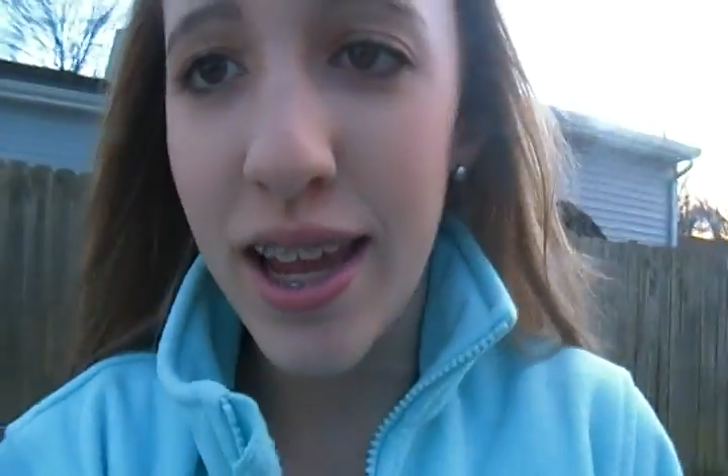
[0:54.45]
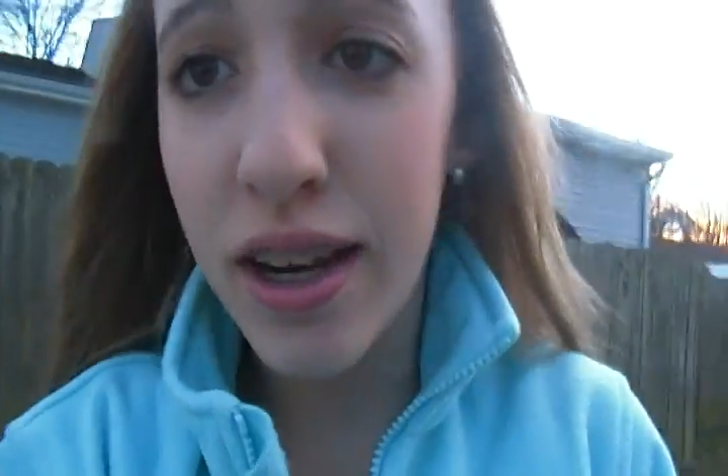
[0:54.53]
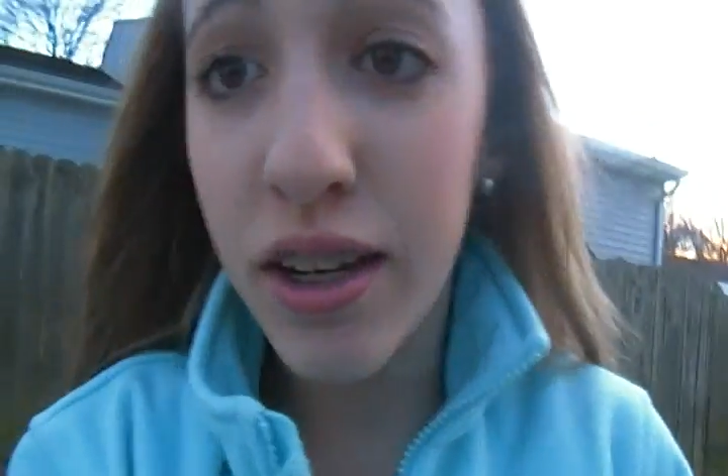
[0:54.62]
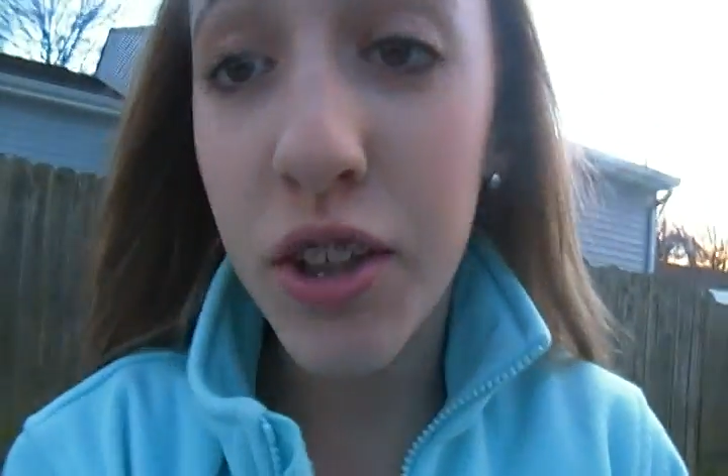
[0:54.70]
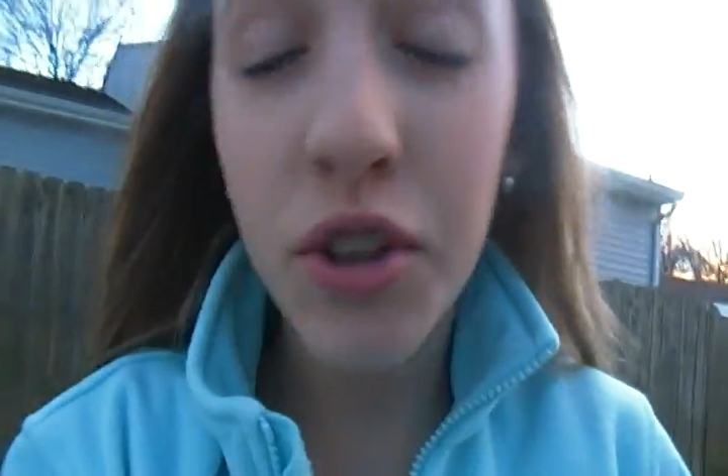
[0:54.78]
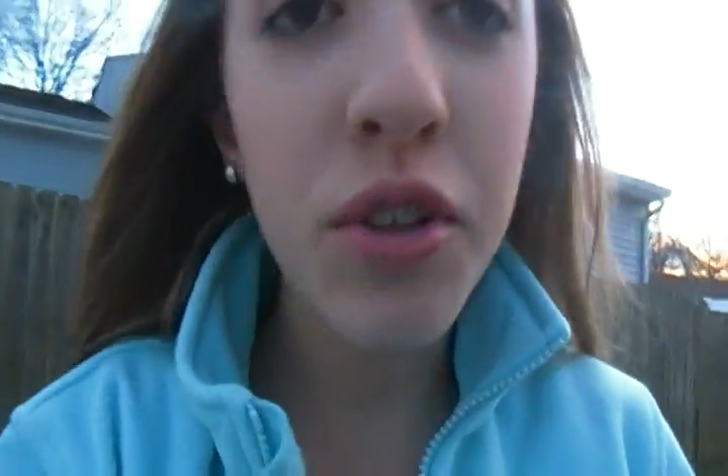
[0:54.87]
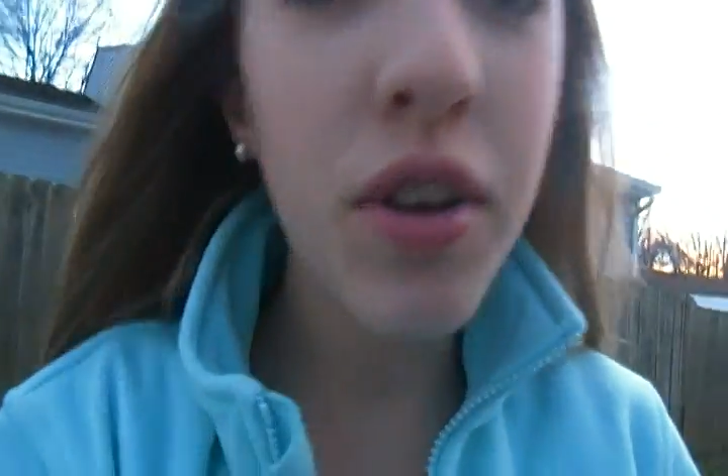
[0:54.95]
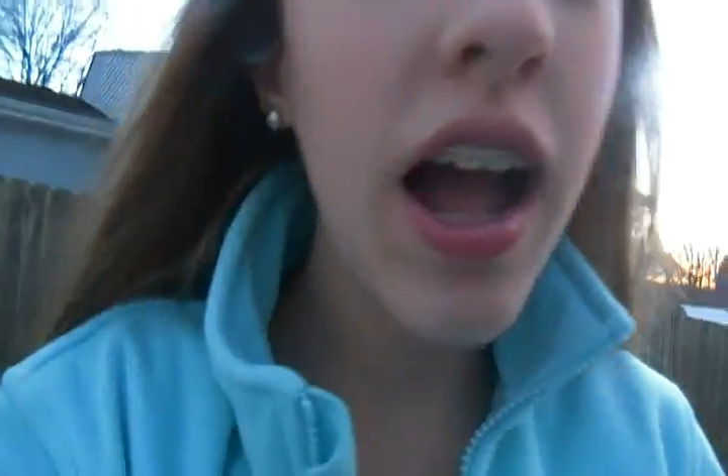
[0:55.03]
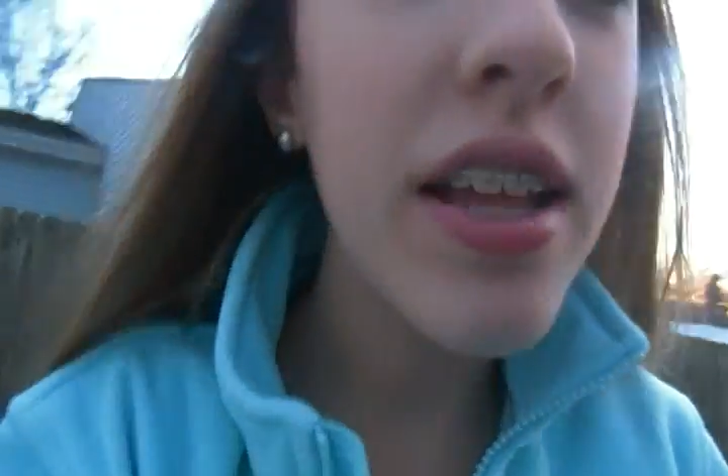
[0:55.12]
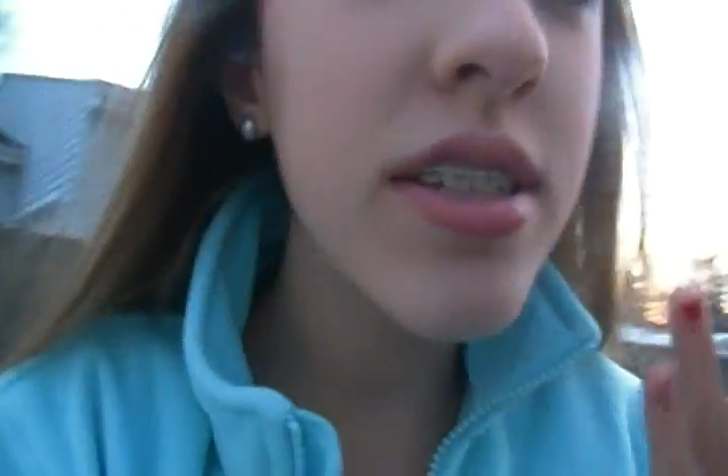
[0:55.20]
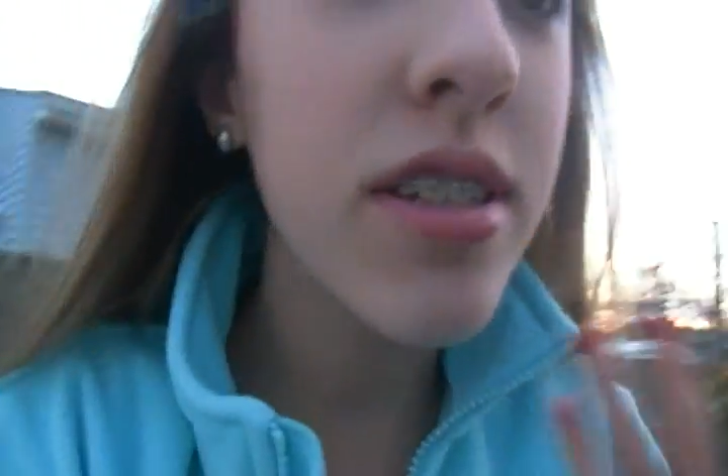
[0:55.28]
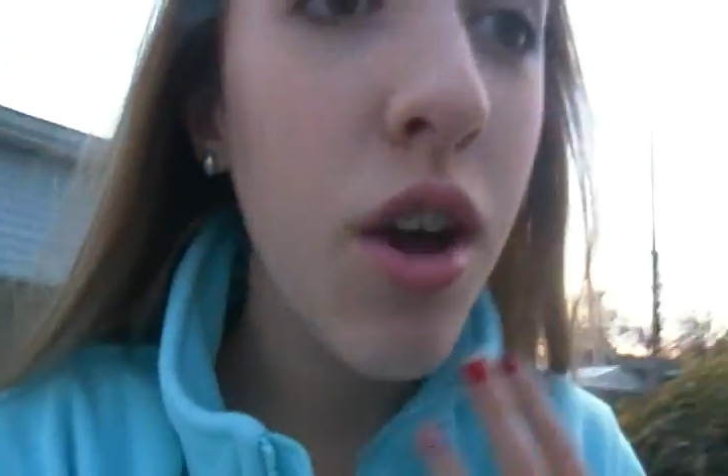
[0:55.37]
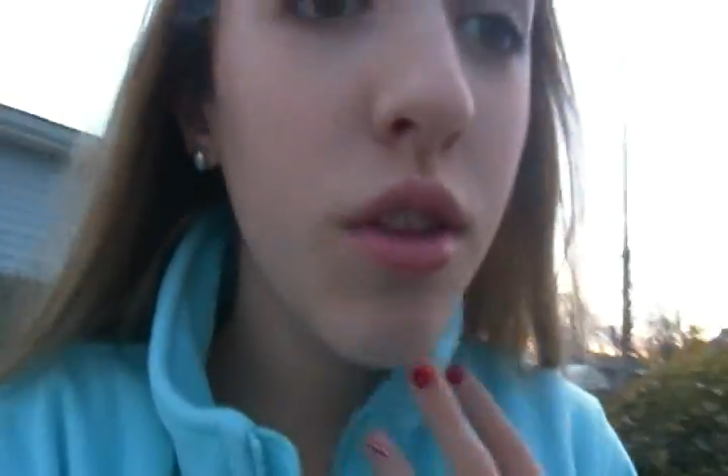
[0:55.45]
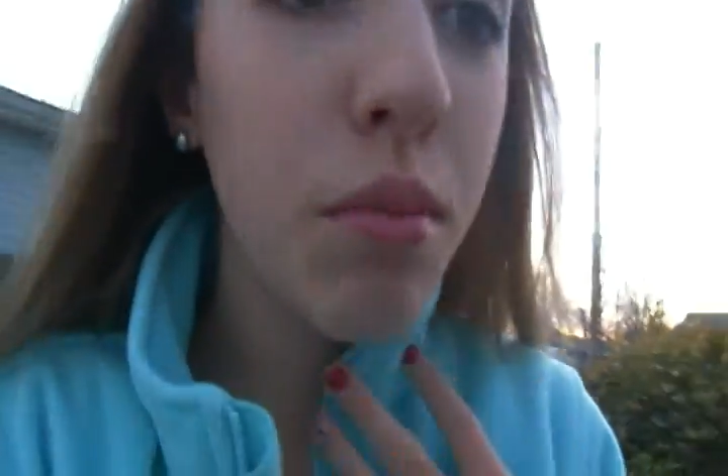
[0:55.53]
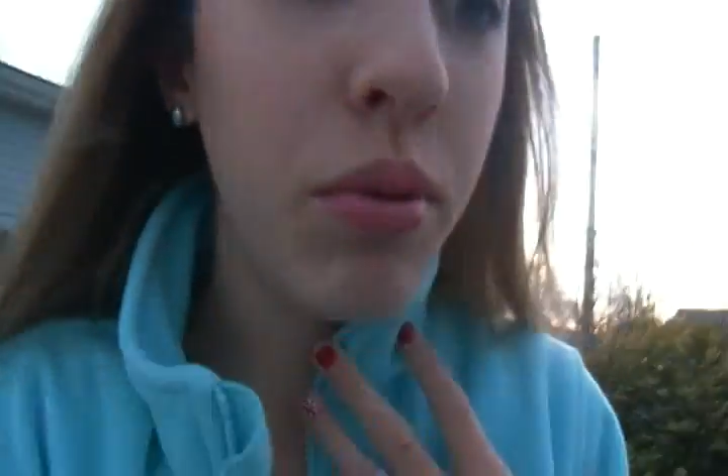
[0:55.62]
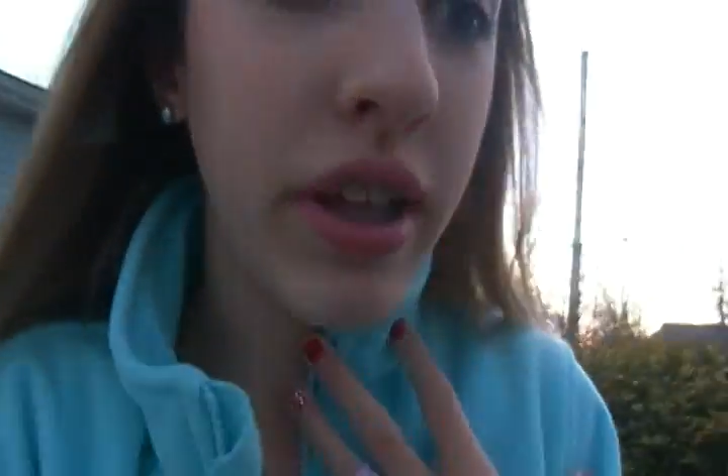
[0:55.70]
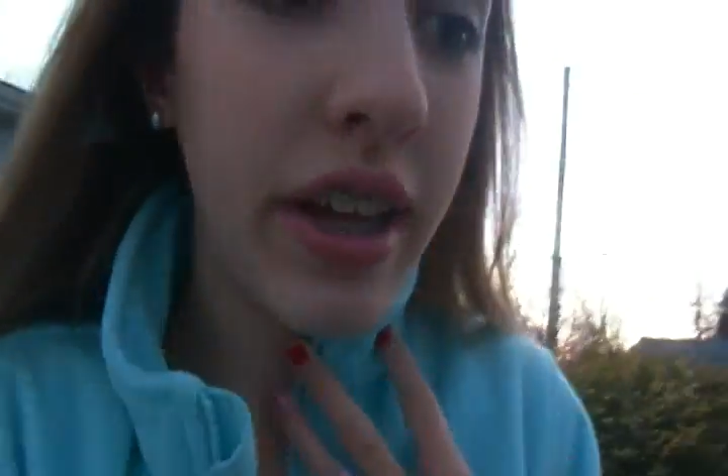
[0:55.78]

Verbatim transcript: And you guys know the